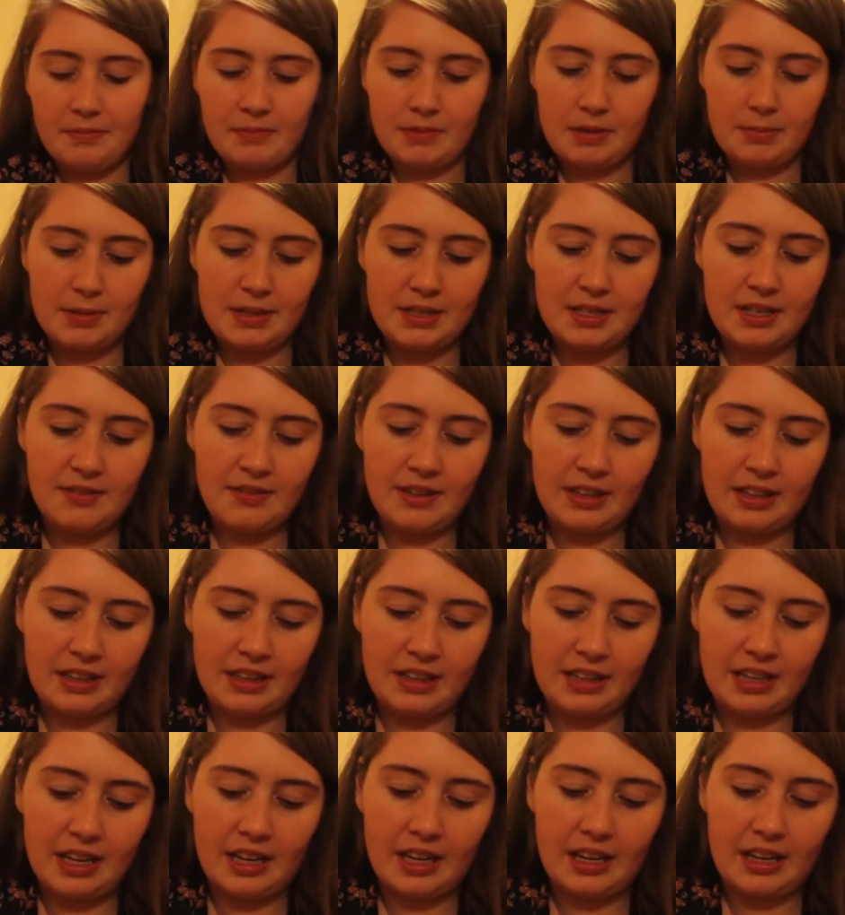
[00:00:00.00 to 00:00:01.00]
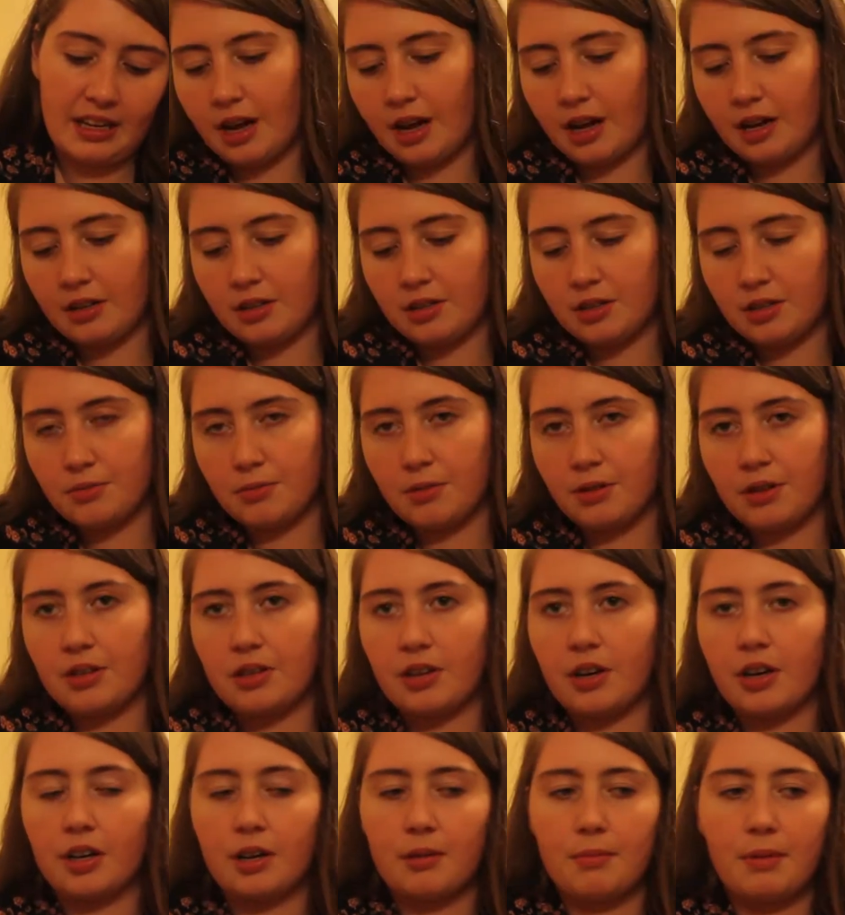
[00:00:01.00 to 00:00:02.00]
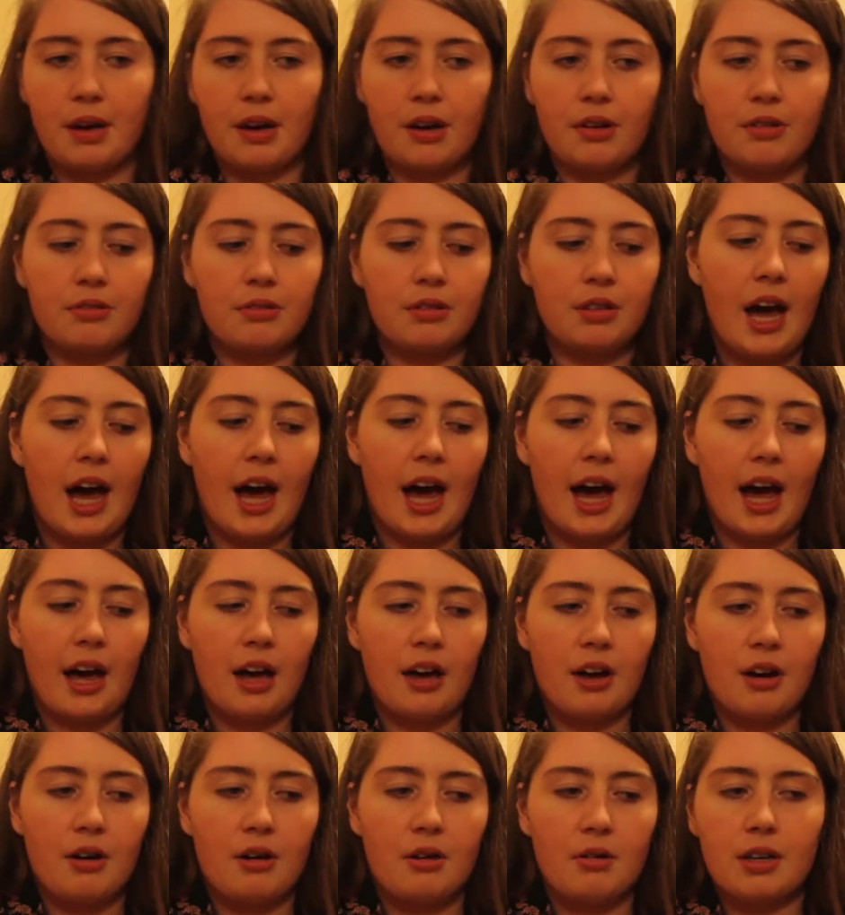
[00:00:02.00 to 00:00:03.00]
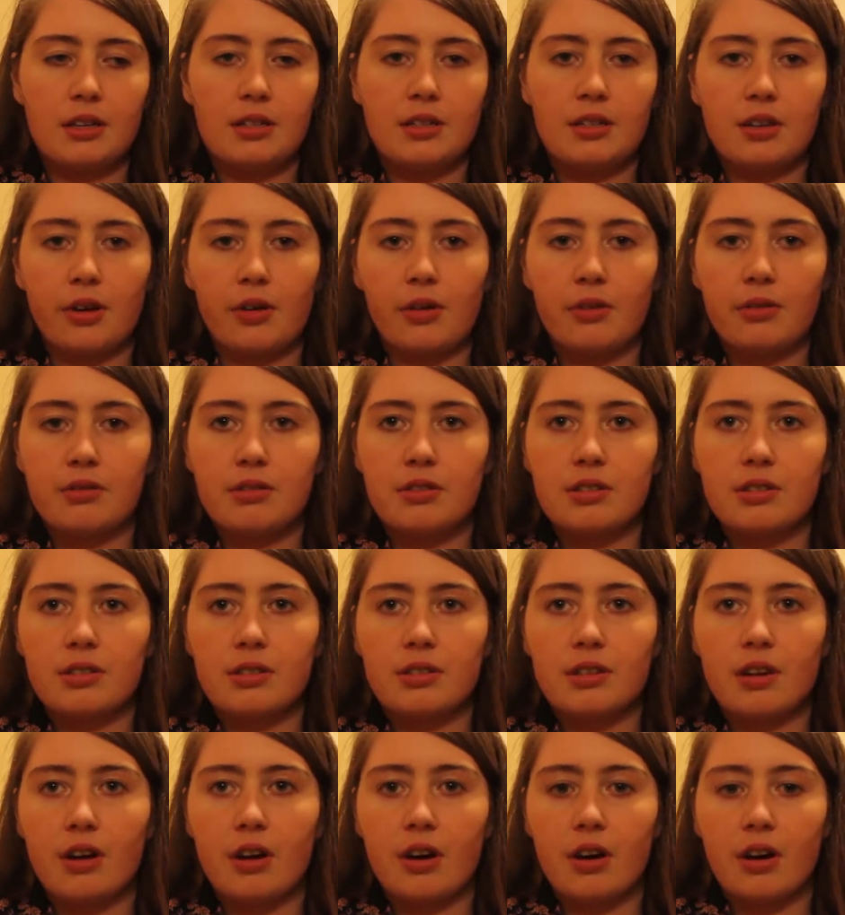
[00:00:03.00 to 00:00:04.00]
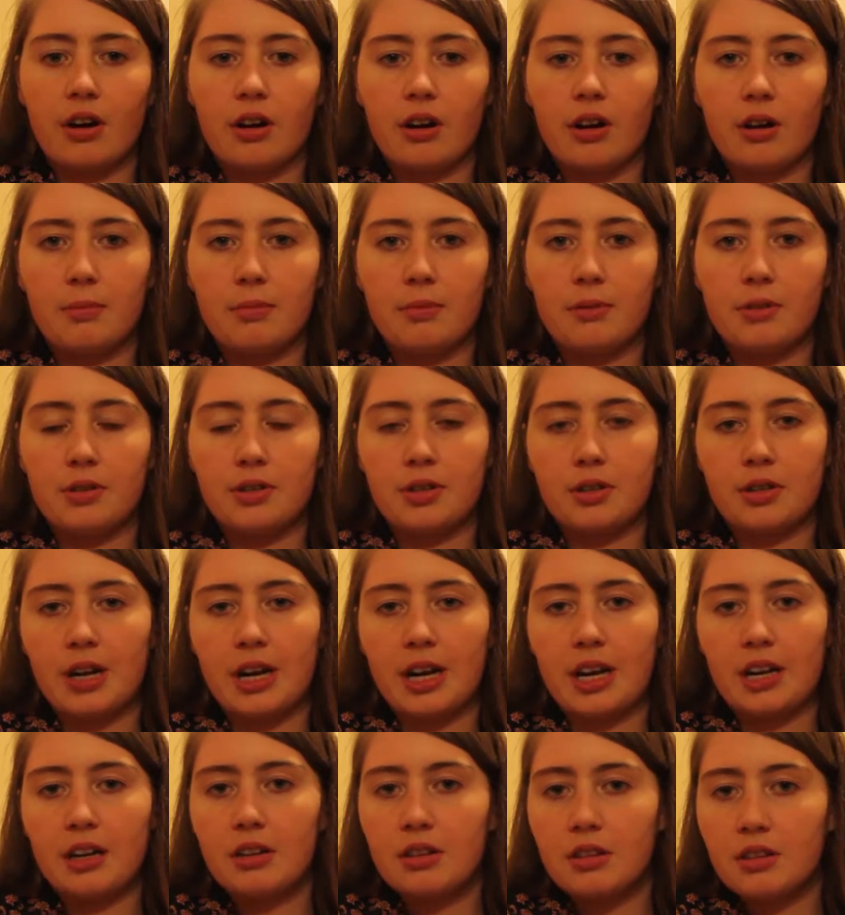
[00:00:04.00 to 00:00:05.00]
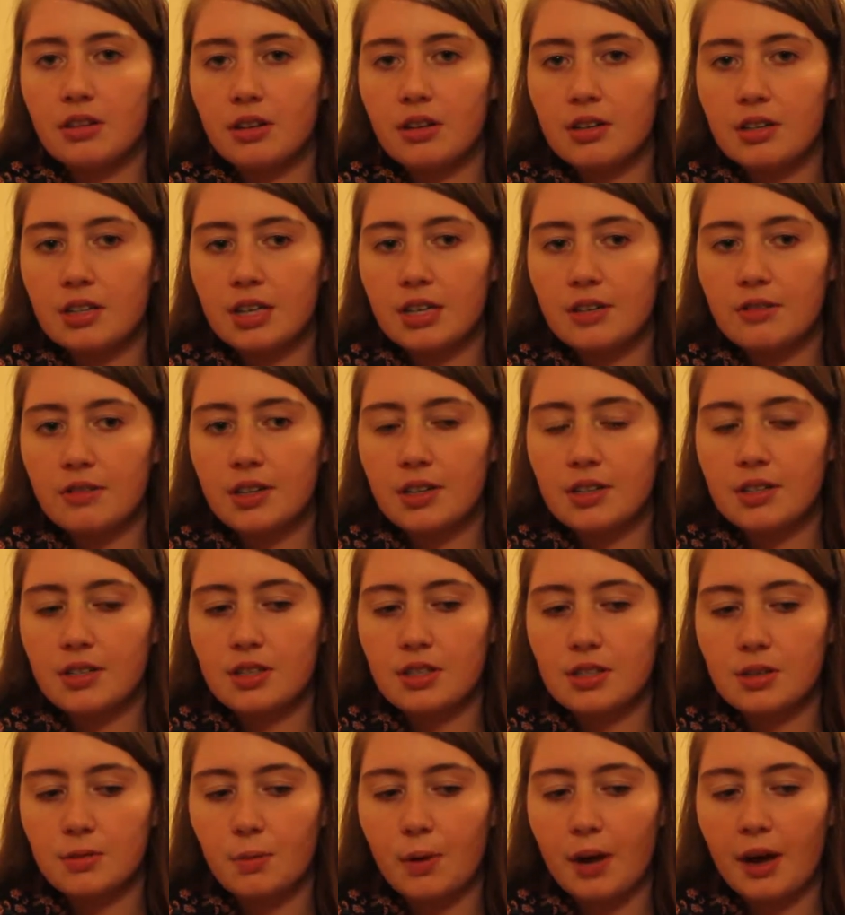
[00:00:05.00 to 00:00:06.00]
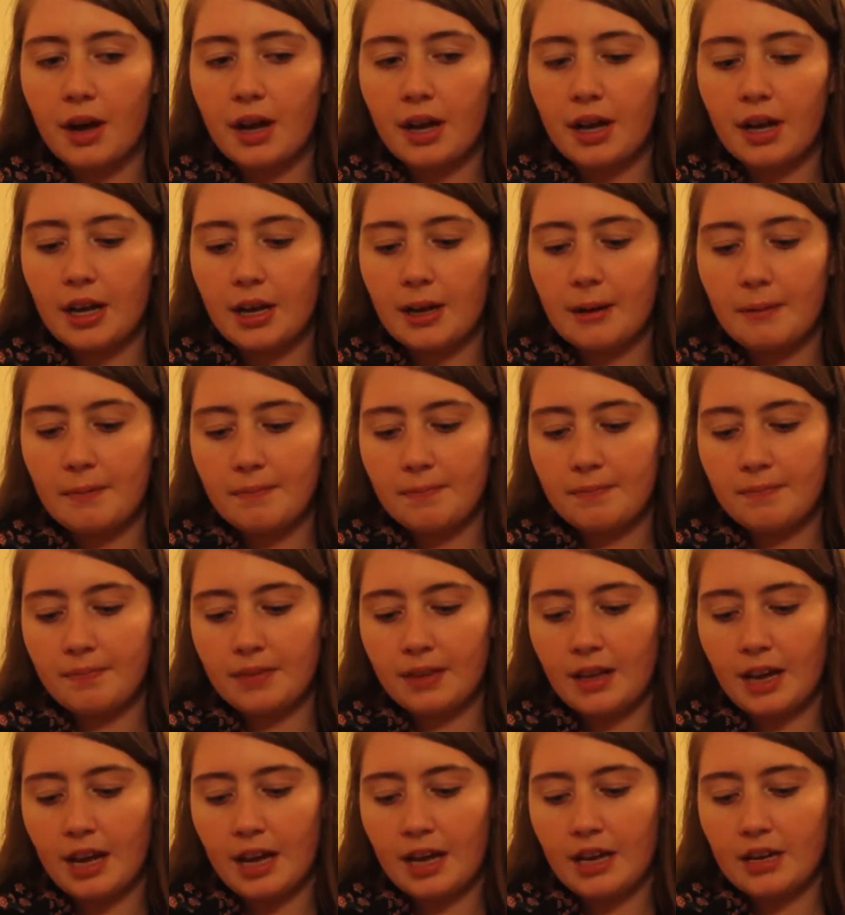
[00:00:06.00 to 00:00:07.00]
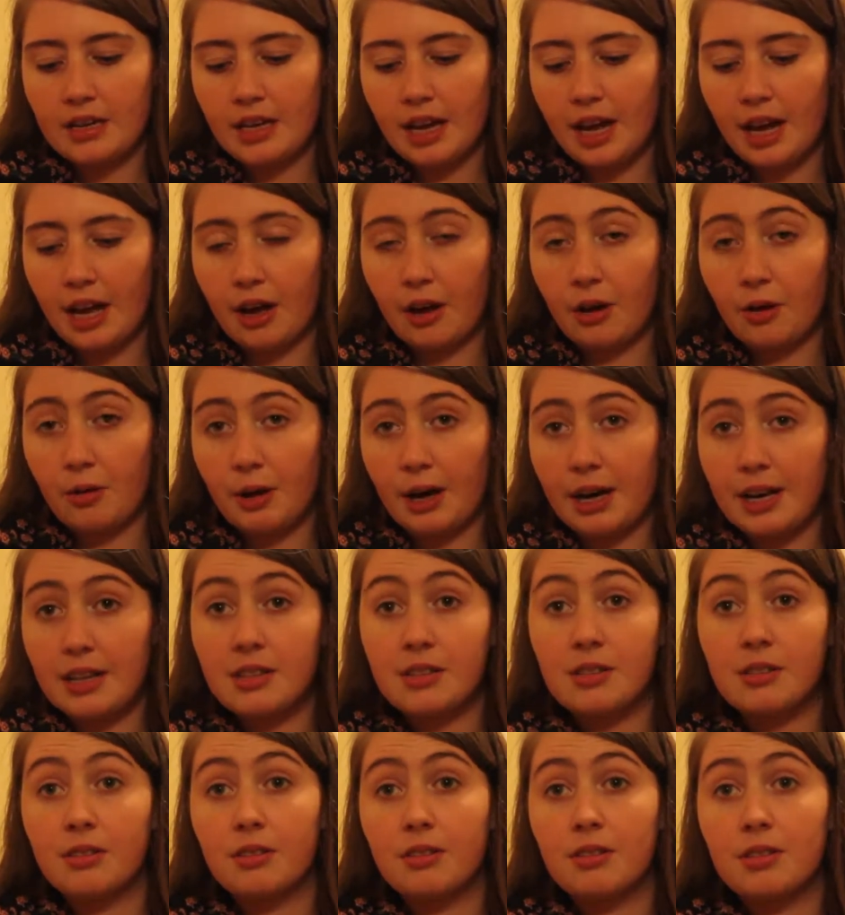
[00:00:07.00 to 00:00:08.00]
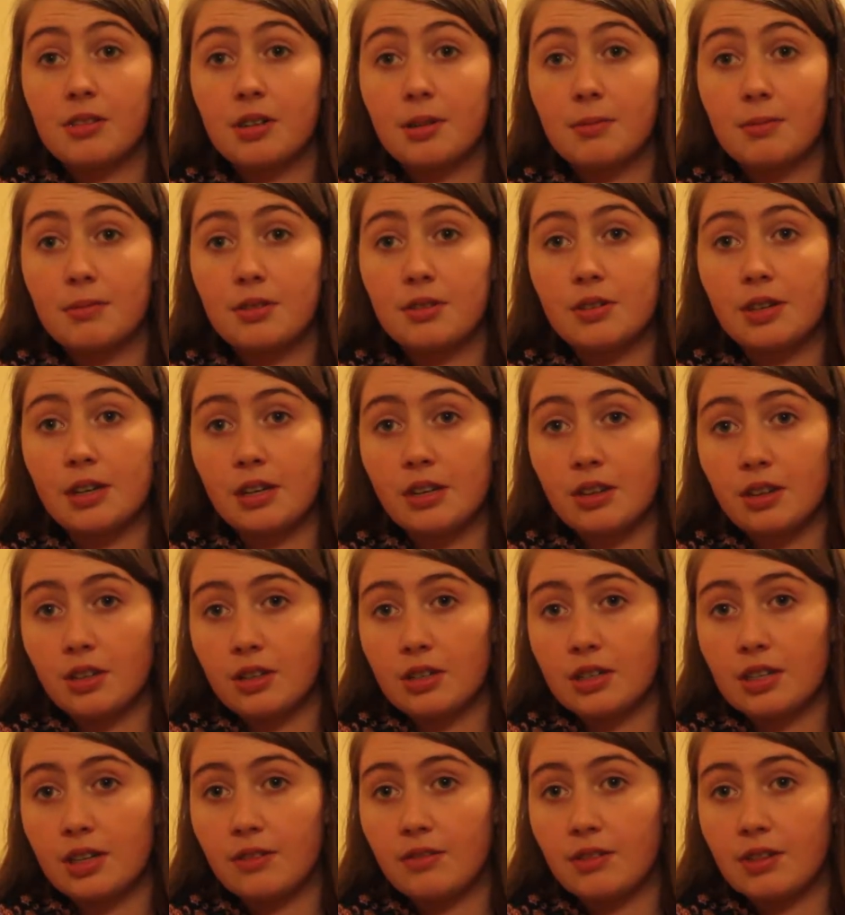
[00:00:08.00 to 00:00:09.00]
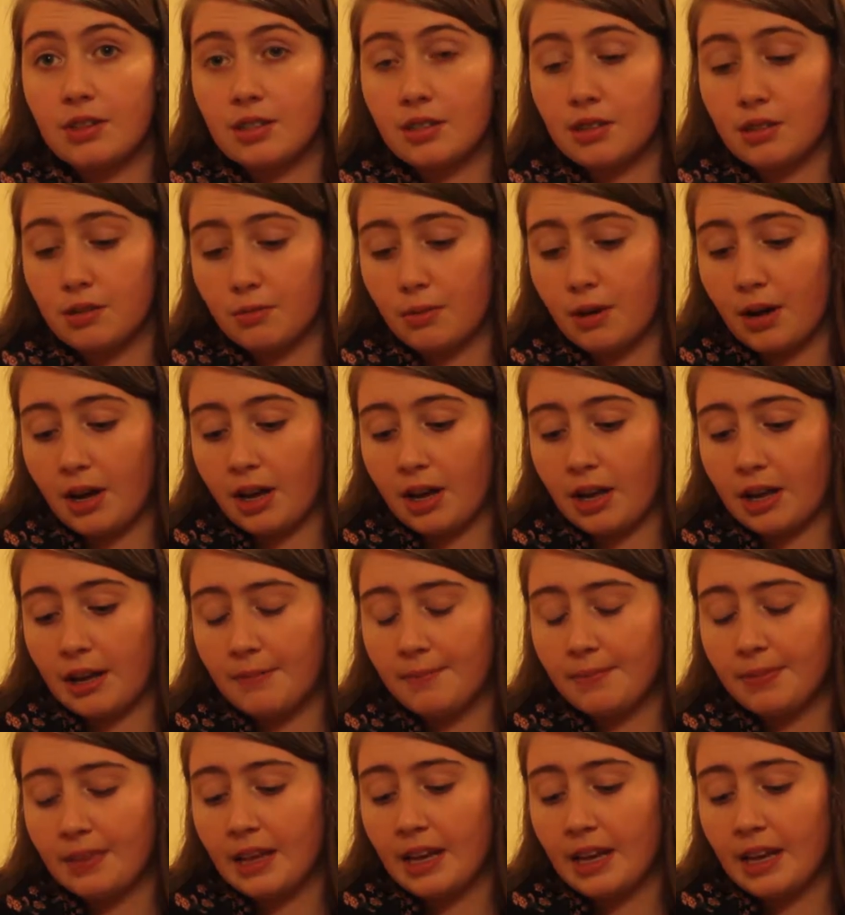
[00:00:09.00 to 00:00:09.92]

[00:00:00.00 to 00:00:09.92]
Specifically, I just want to talk about how adults are portrayed in thirteen reasons why, and how high schoolers are portrayed in thirteen reasons why,